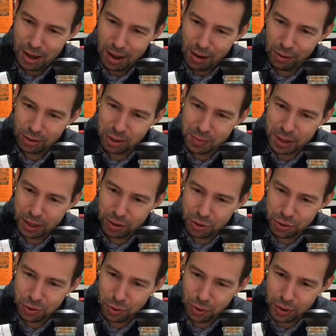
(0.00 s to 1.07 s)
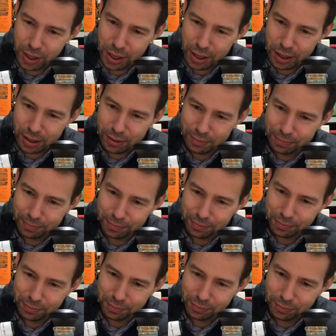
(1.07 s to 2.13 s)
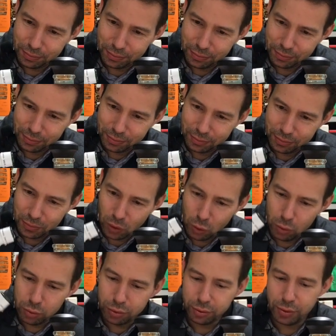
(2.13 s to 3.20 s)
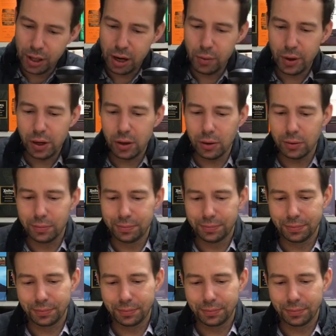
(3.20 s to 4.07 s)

Ultimate control here. Oof, there we go.